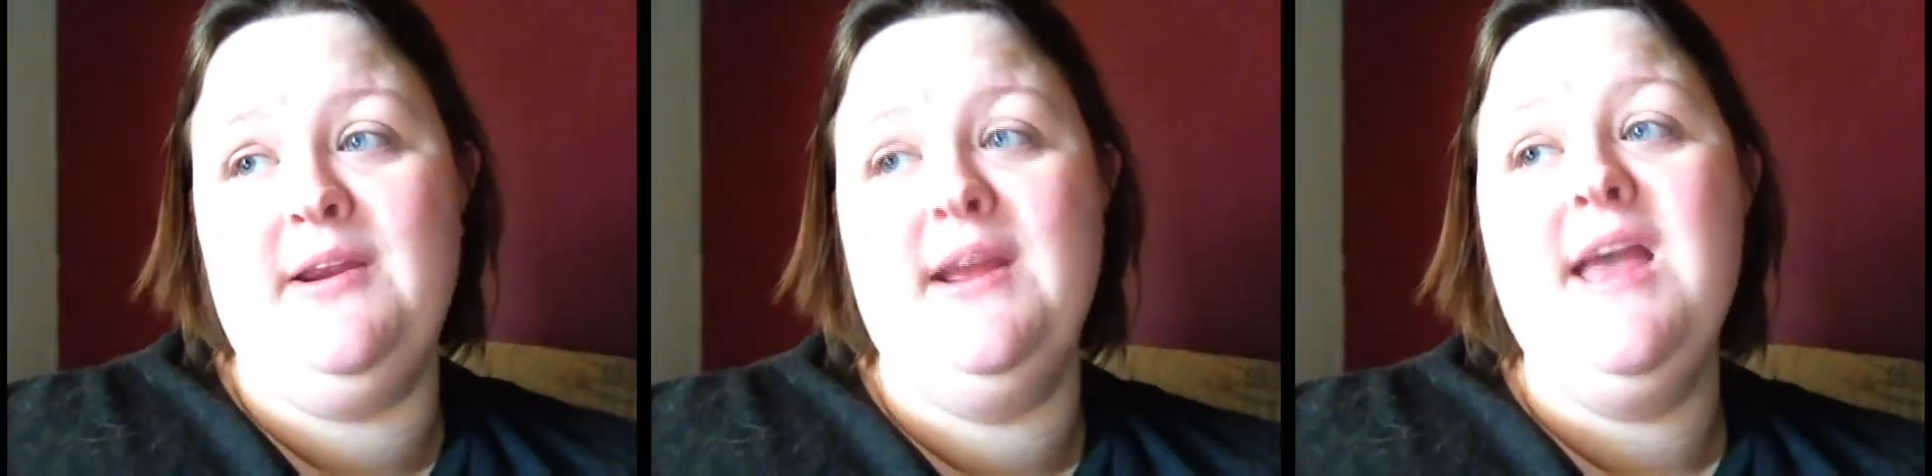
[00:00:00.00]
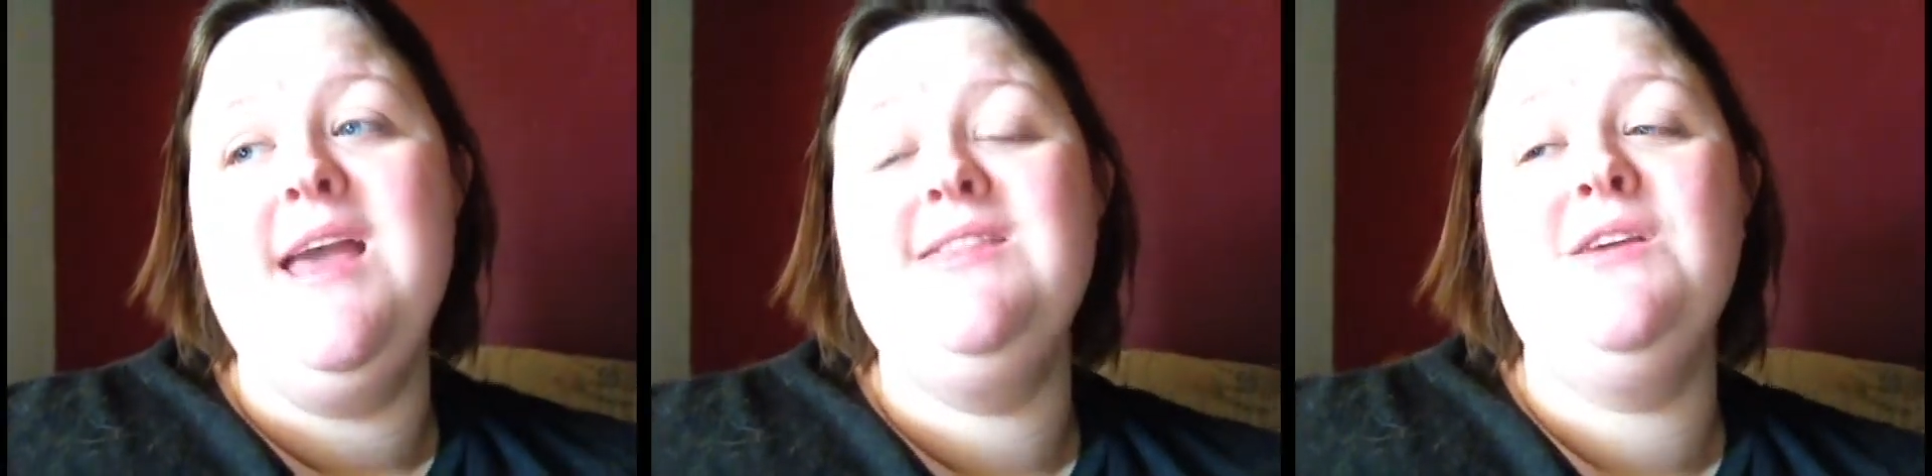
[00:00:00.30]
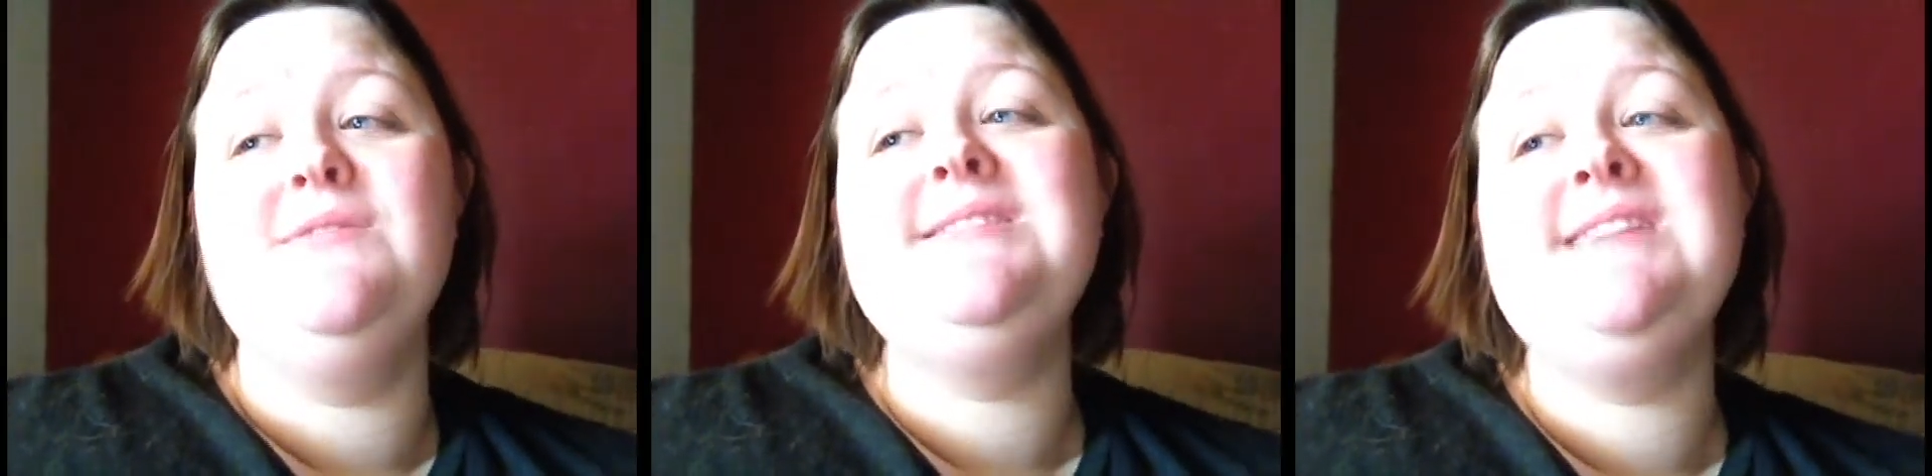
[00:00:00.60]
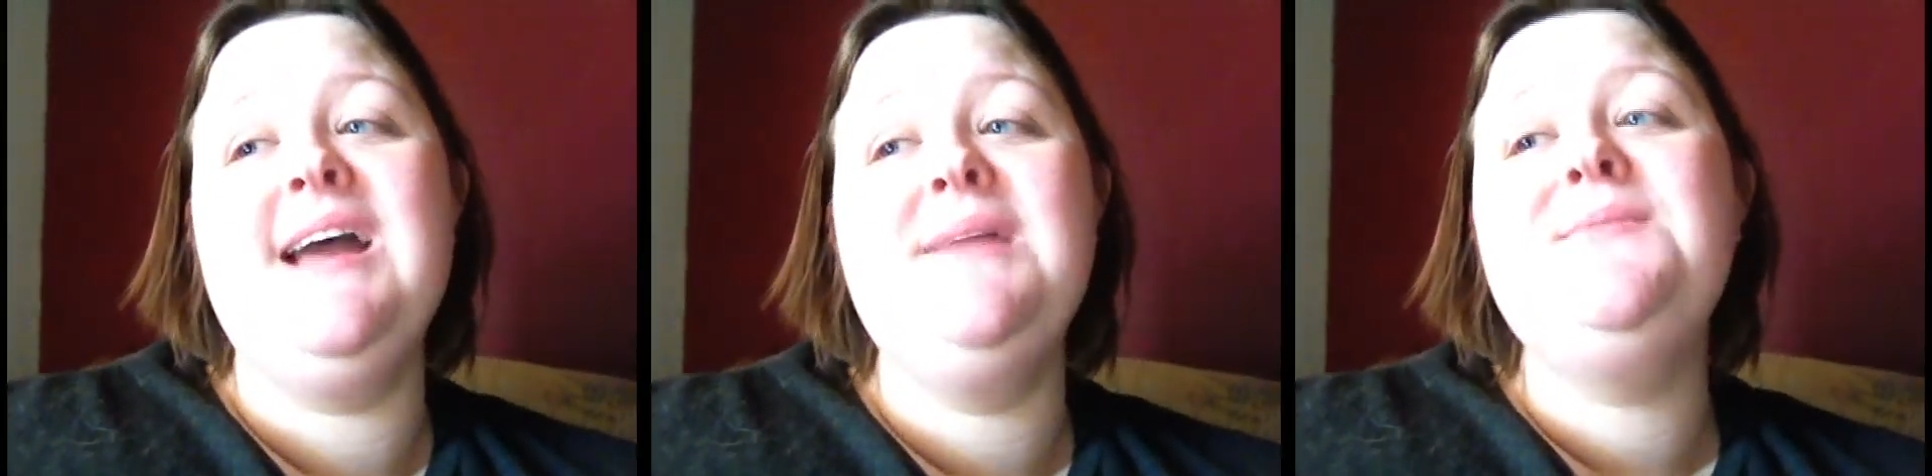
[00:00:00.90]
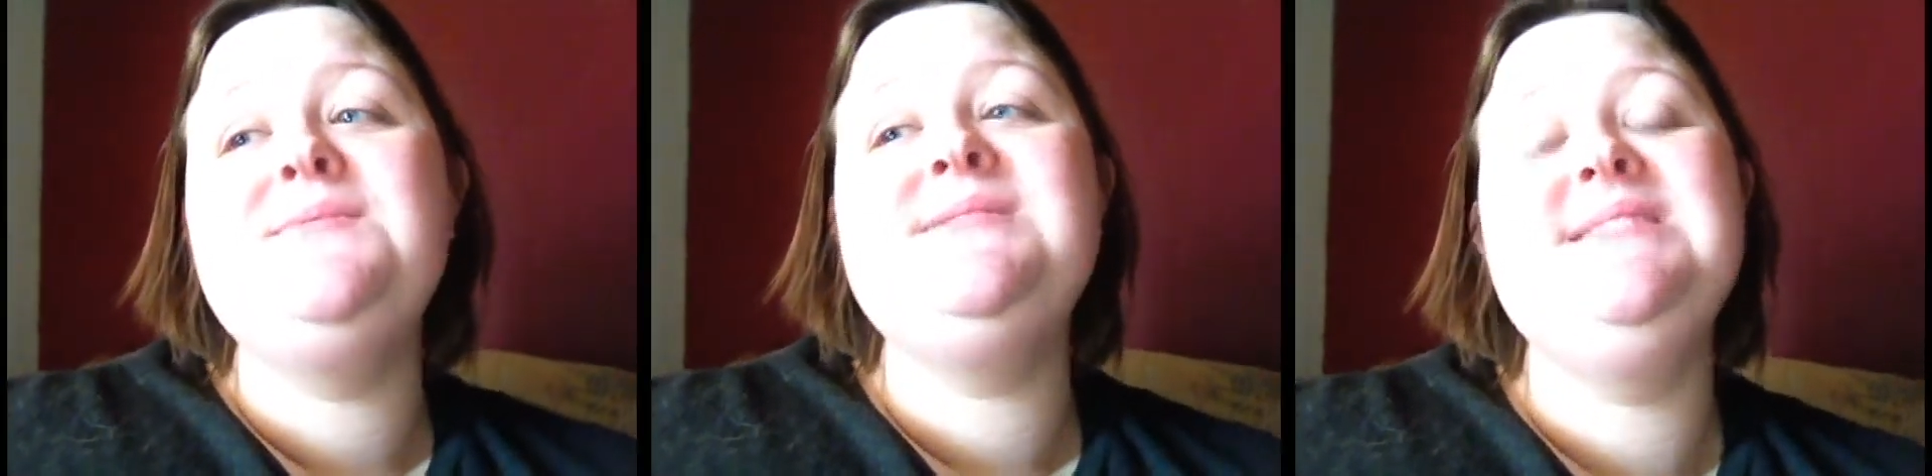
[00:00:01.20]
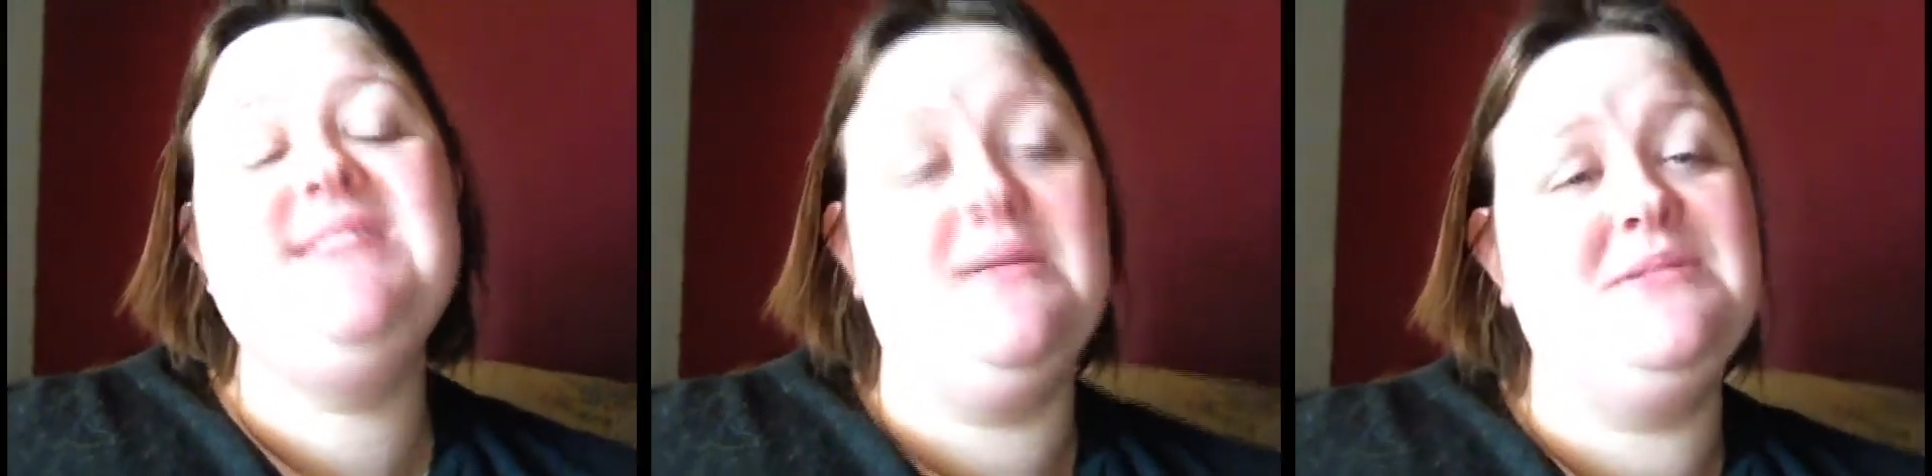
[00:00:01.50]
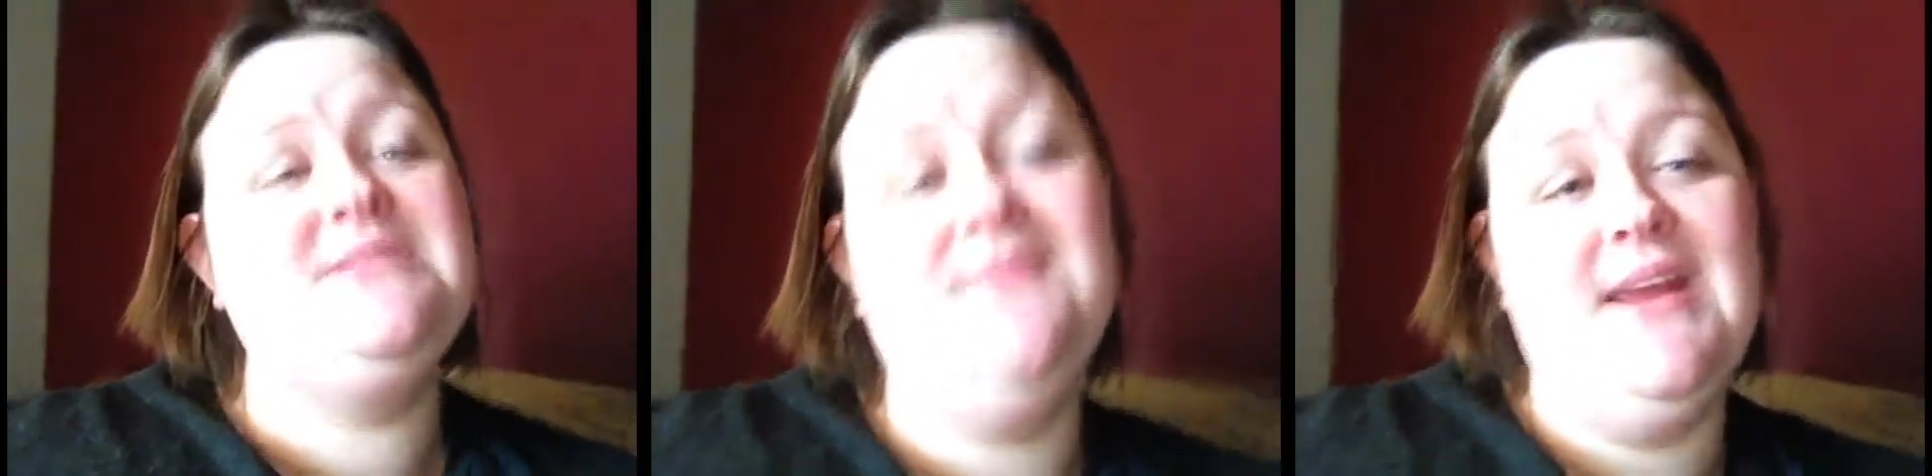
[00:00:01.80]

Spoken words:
The only time you'll see doubles of names